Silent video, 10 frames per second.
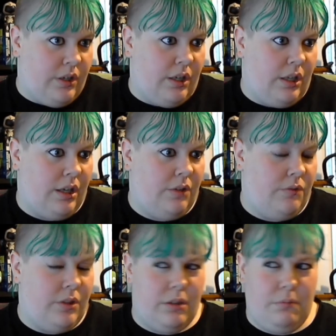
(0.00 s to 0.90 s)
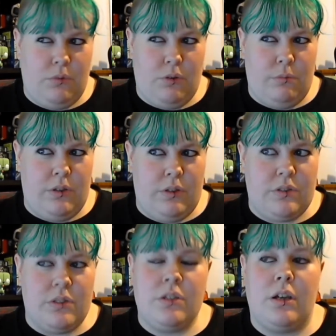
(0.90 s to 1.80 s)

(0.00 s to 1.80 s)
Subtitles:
I have at the moment.